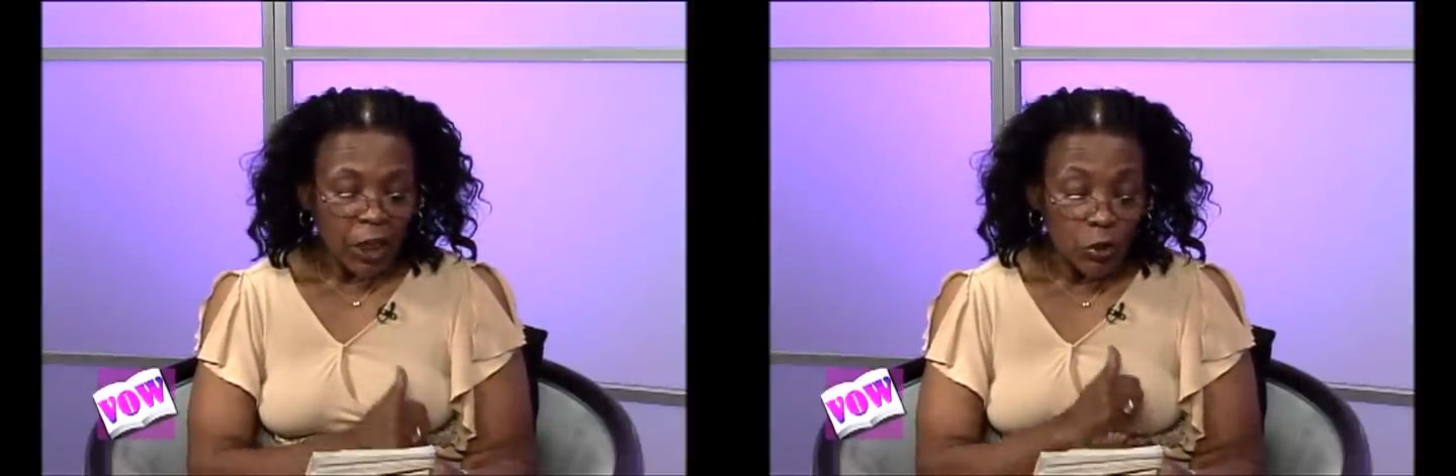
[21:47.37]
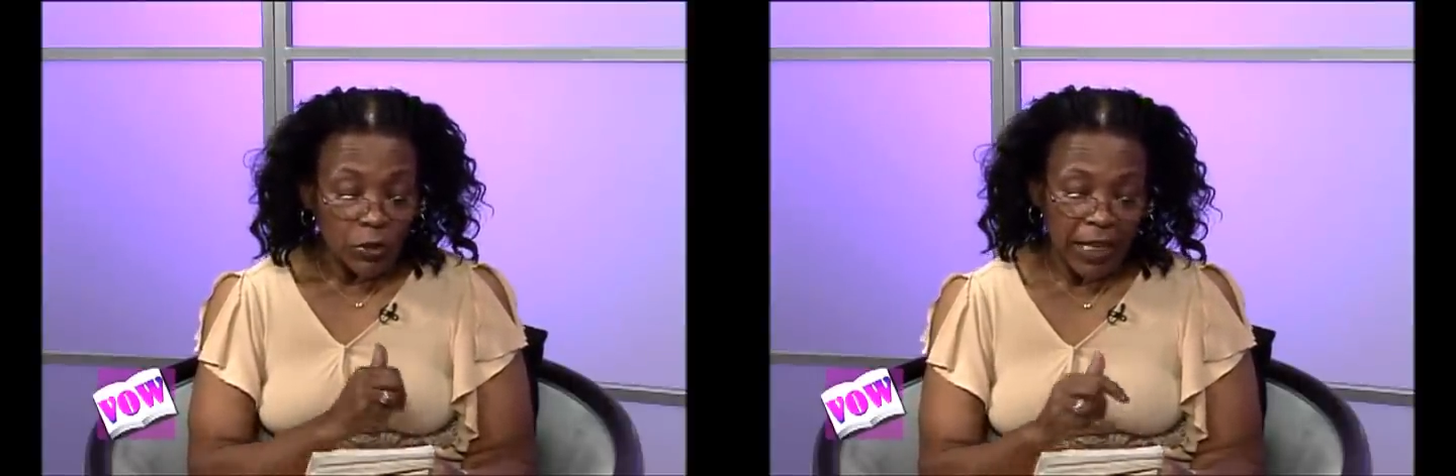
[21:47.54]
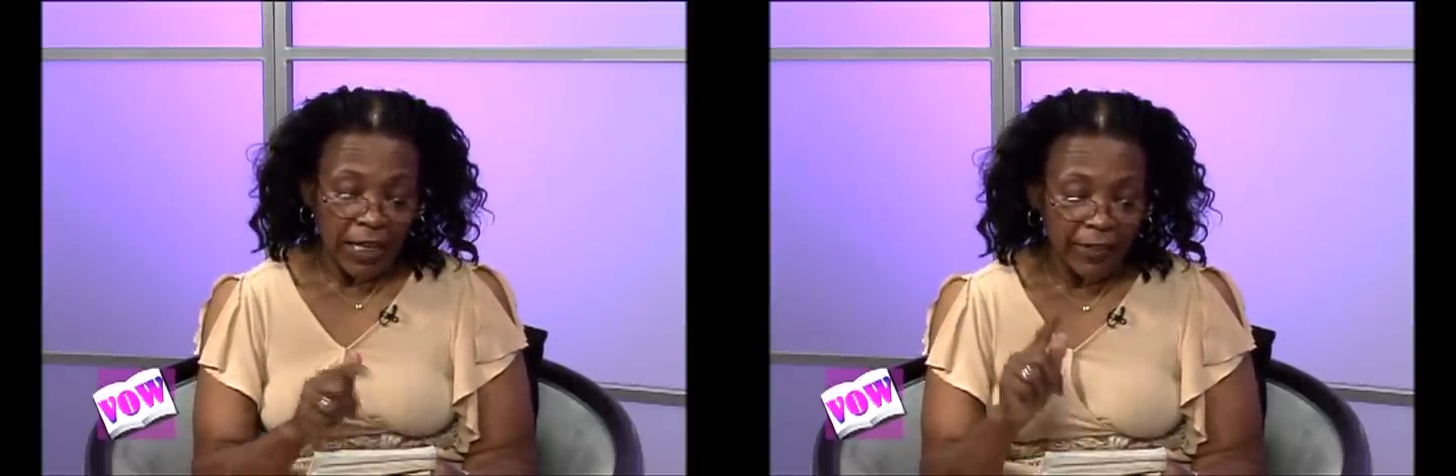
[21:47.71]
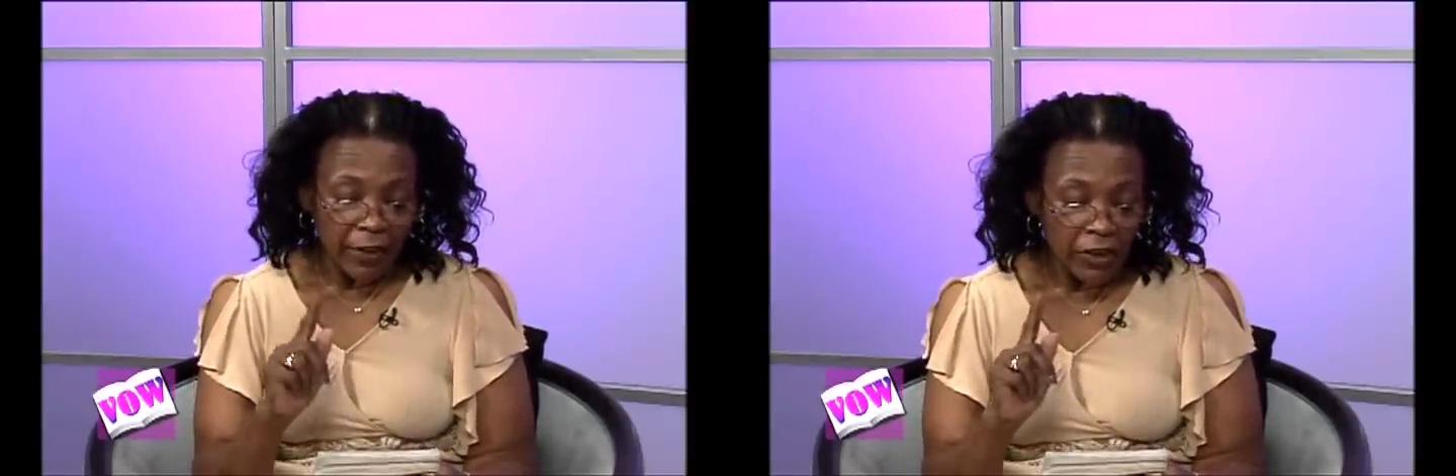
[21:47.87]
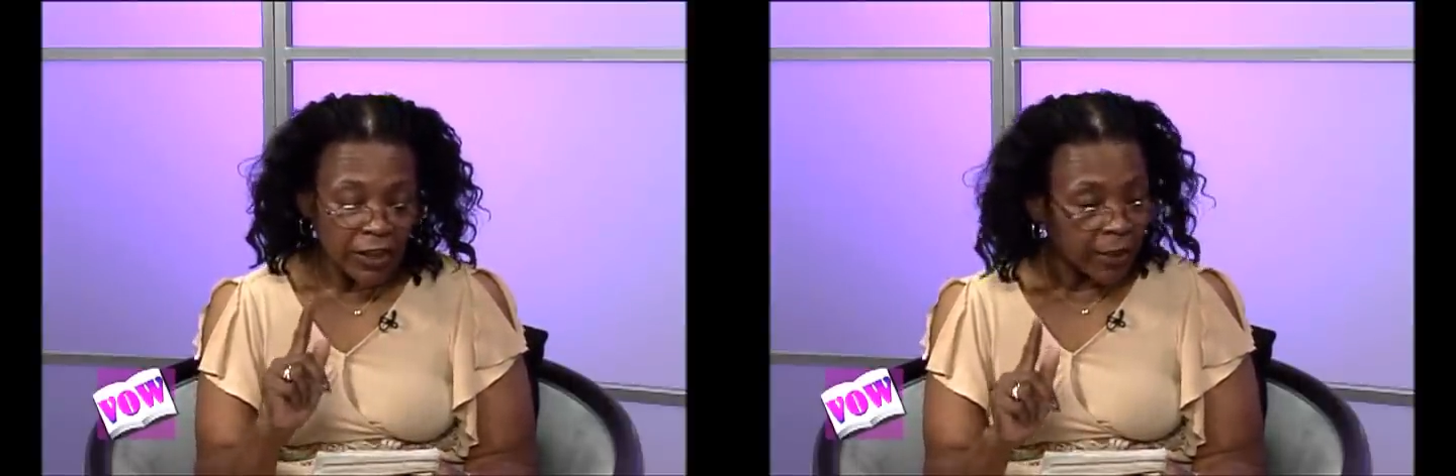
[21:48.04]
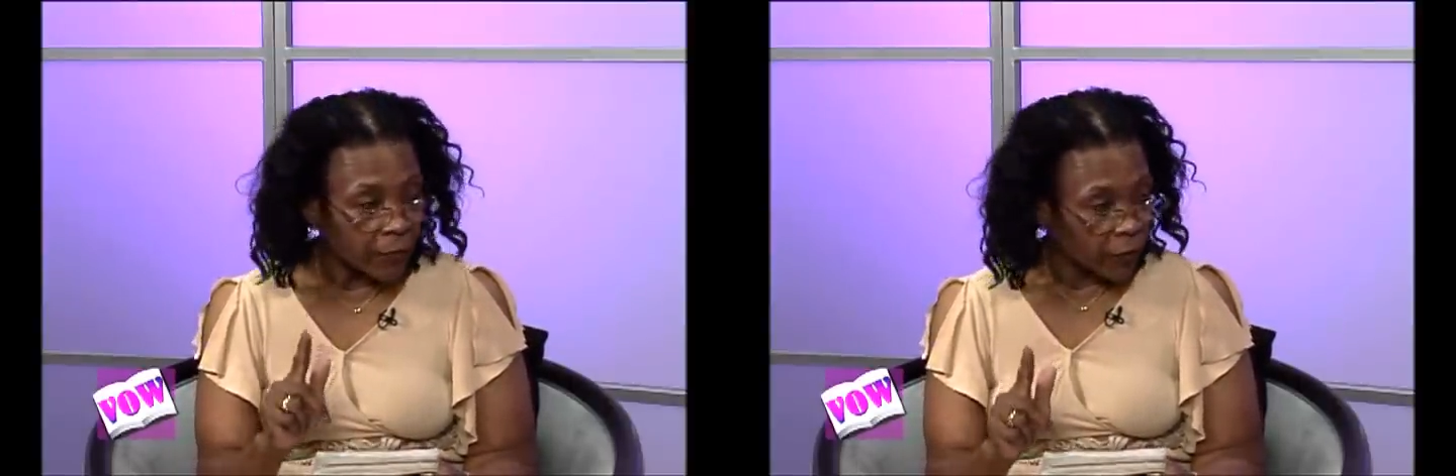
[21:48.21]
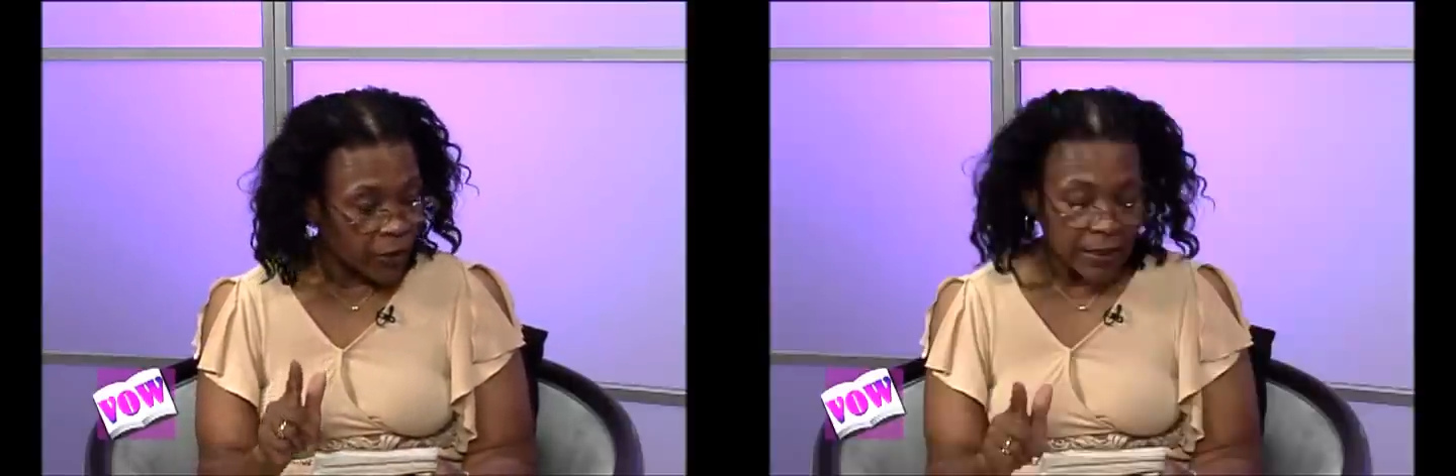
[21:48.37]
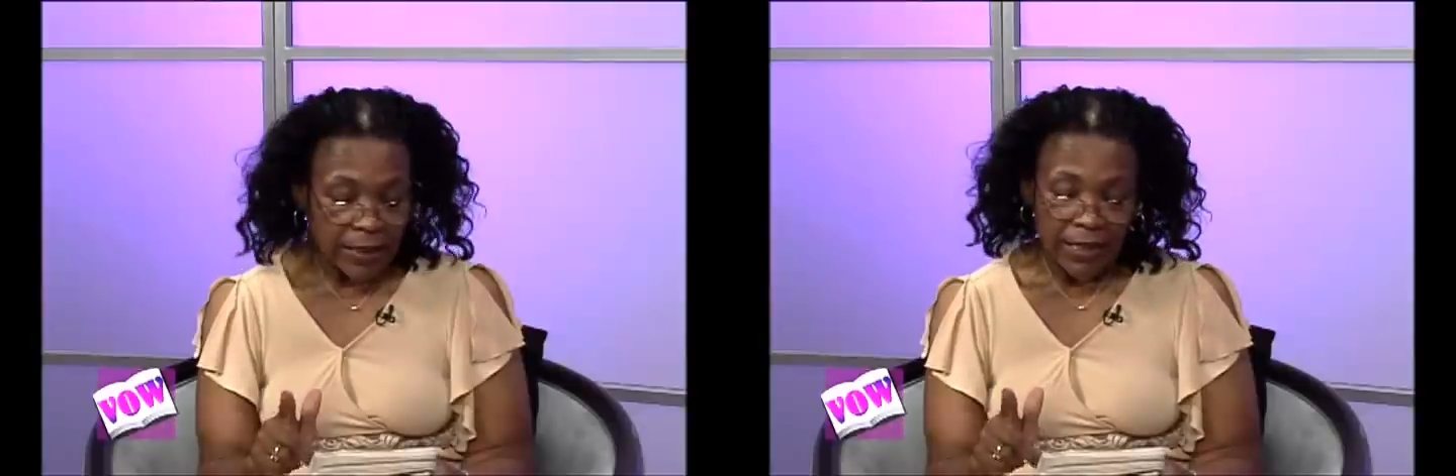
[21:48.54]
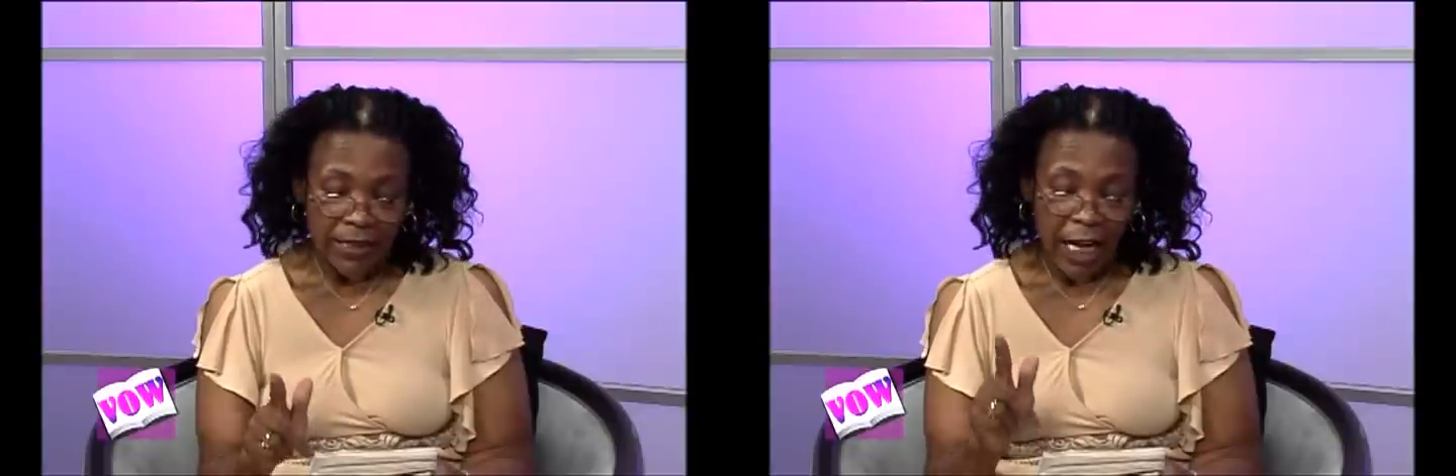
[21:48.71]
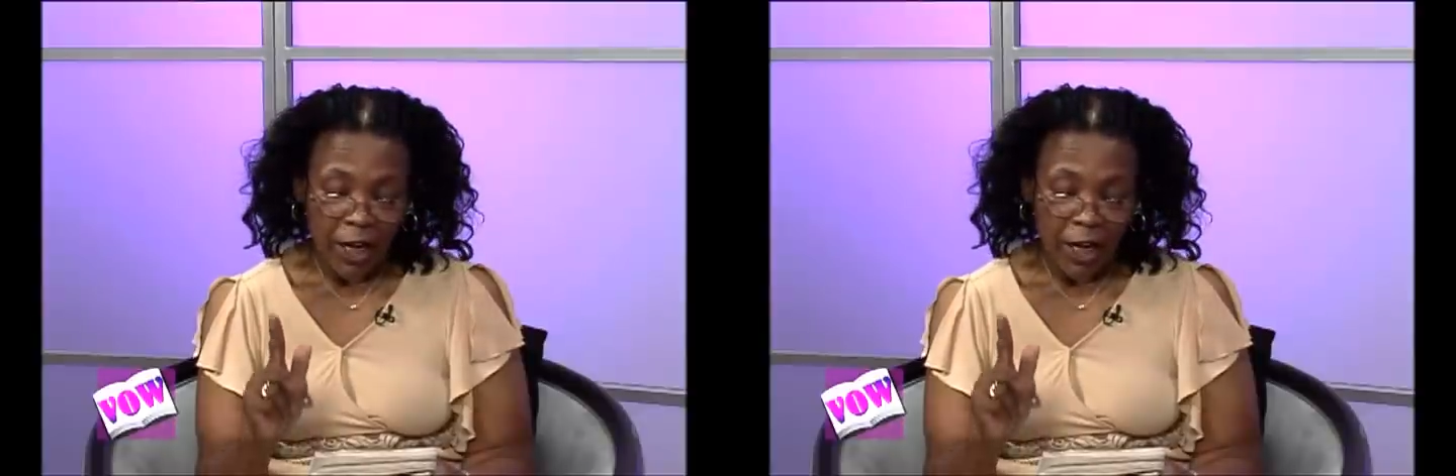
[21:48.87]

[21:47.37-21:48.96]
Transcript: You take their differences